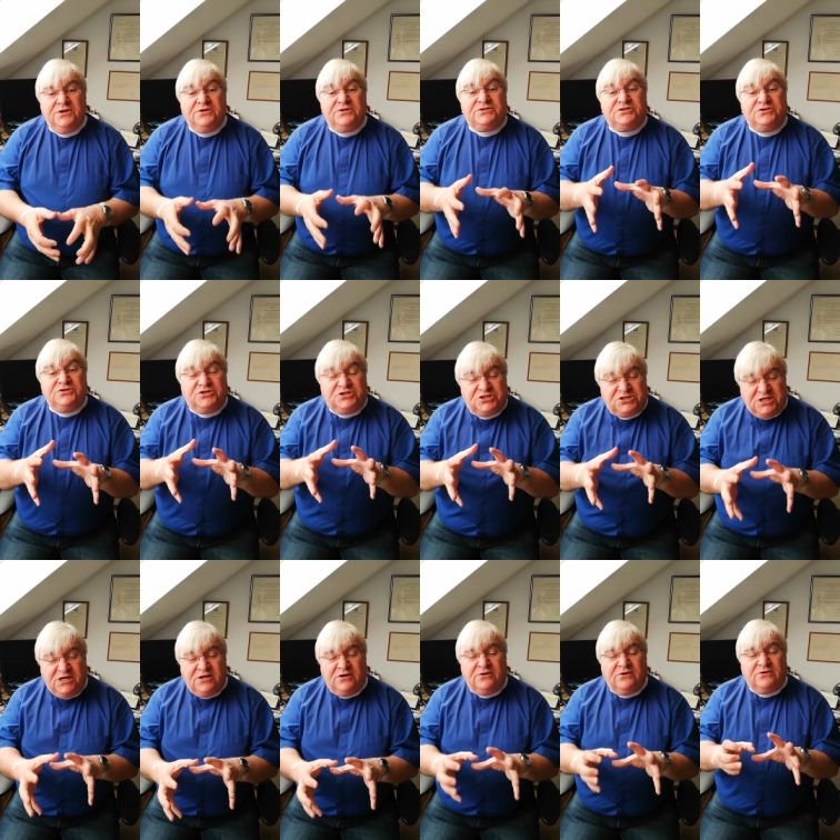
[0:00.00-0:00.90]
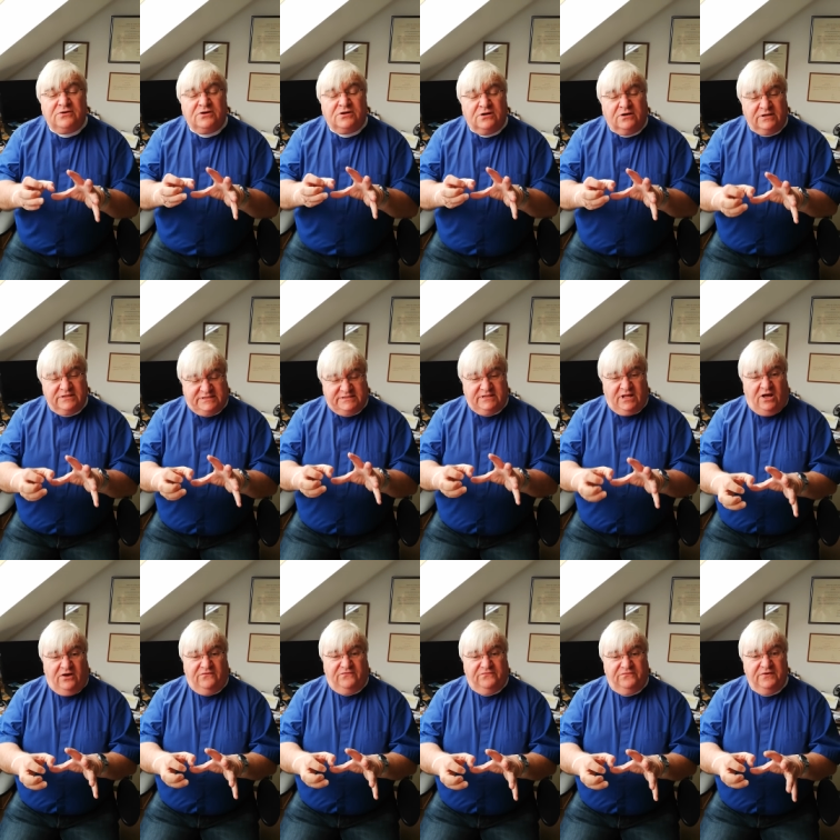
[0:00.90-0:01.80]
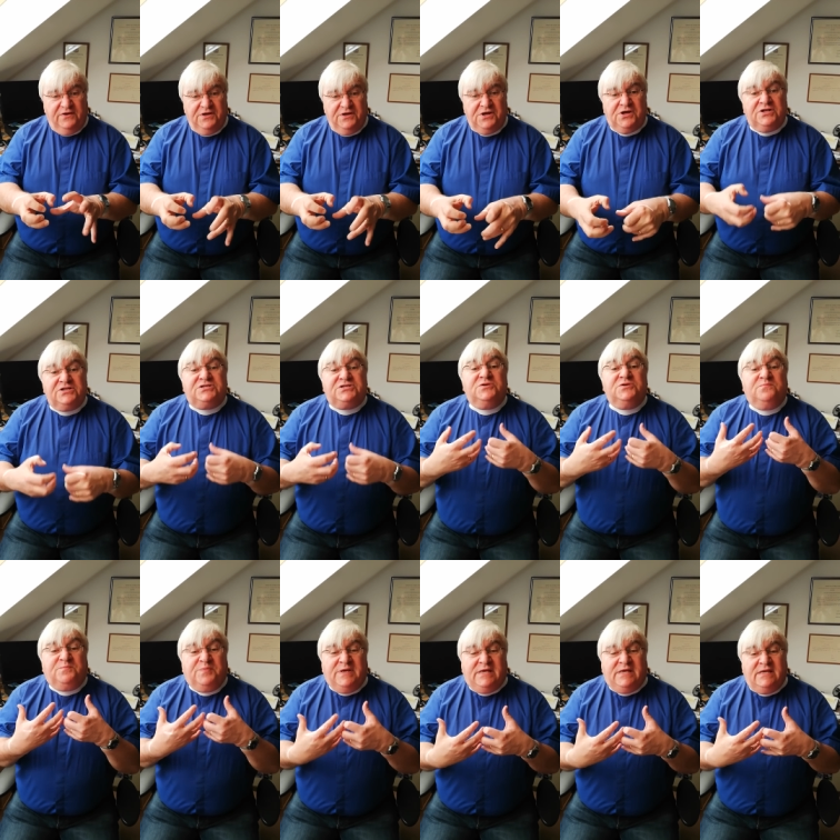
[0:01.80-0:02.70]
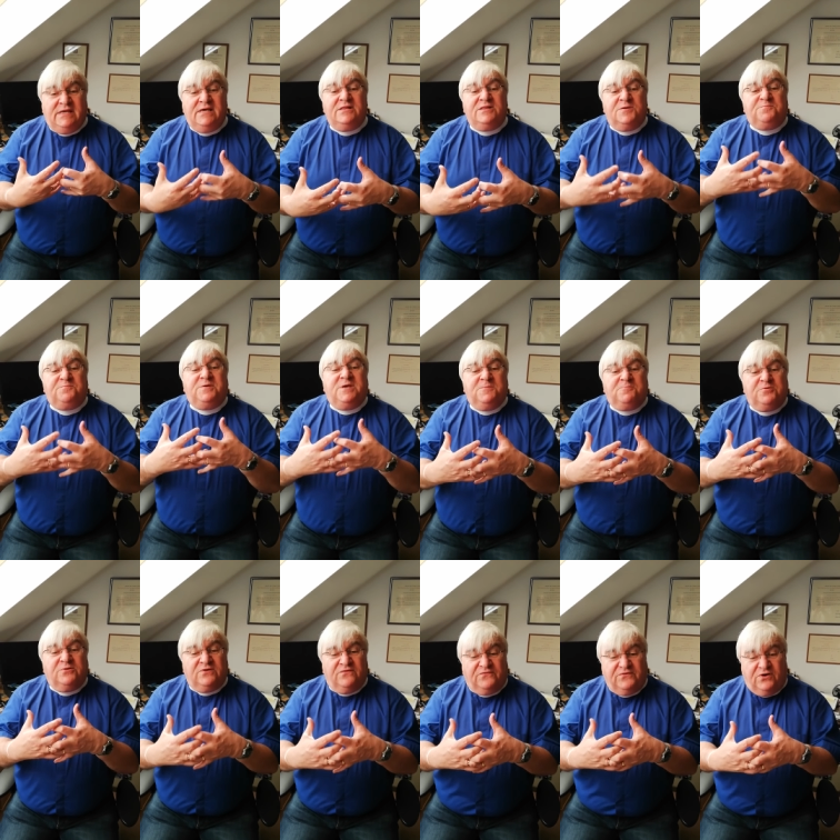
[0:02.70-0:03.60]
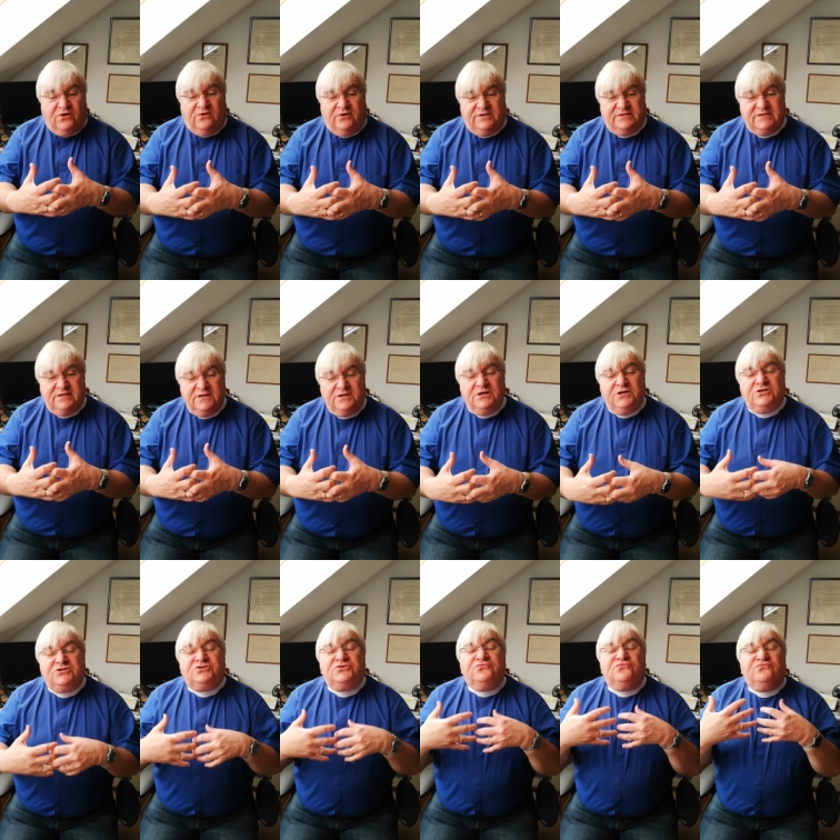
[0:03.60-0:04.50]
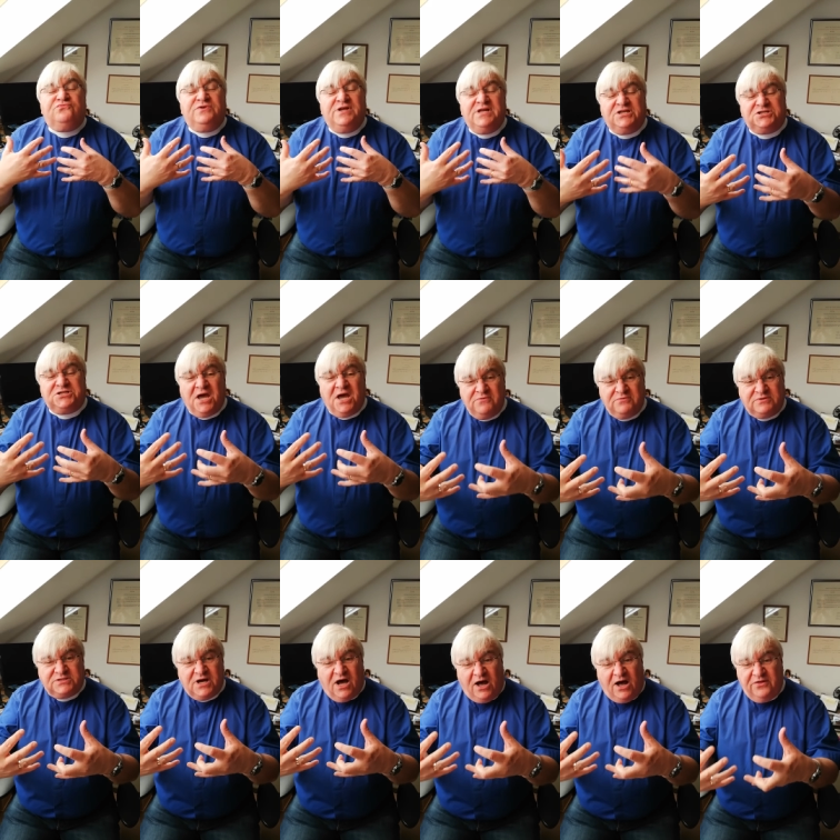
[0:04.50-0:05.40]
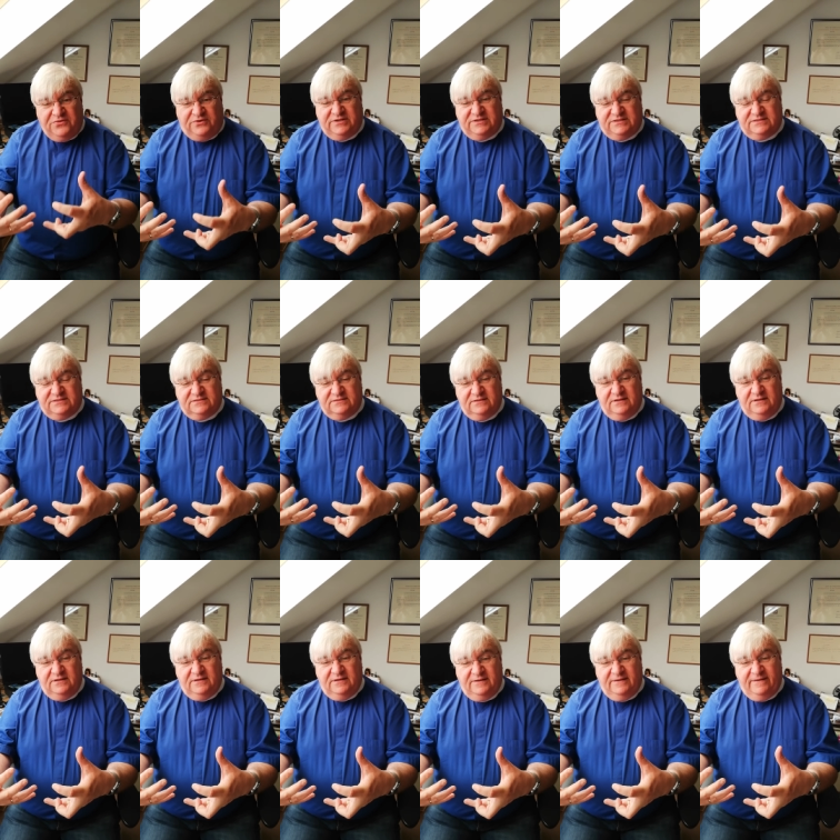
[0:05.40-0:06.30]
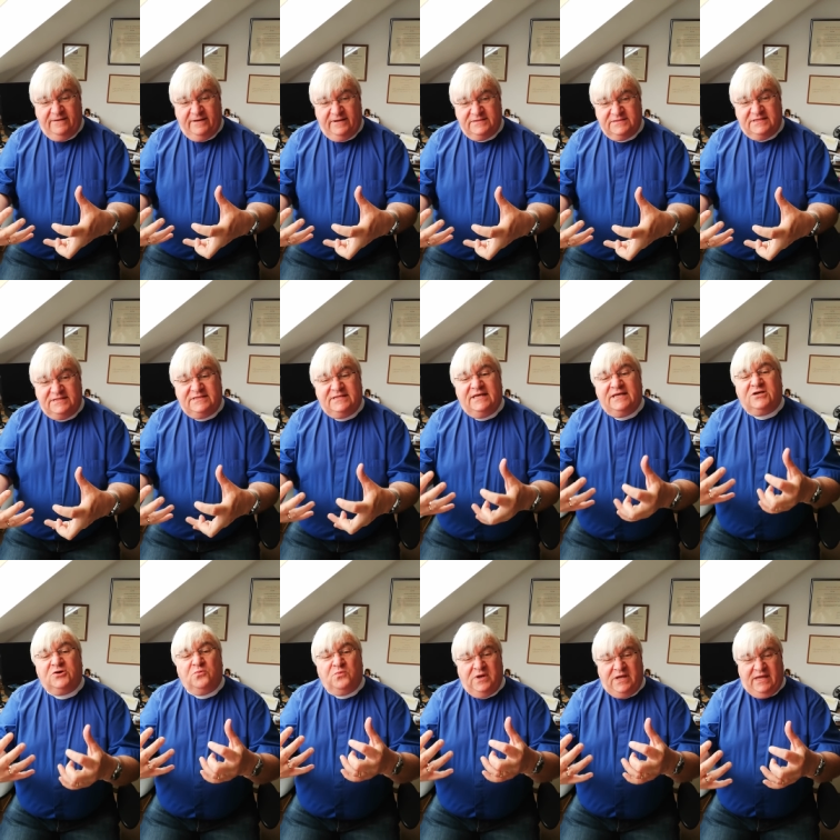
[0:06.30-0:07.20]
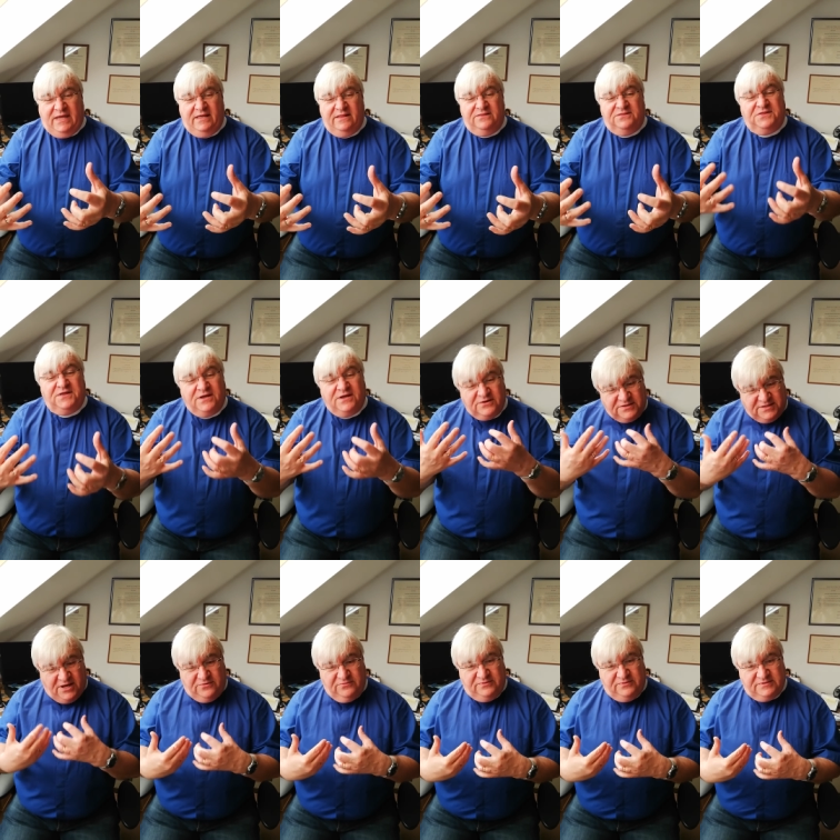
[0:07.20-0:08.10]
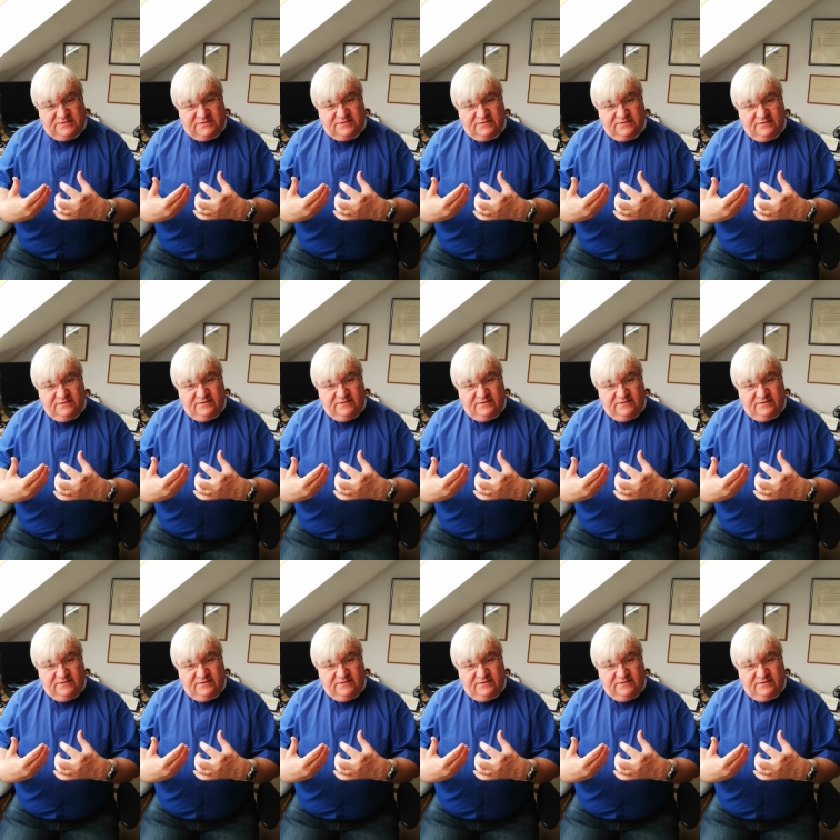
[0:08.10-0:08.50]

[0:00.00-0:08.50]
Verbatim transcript: to share God's love, to be the people of God, to reach out to others, to take away their doubts.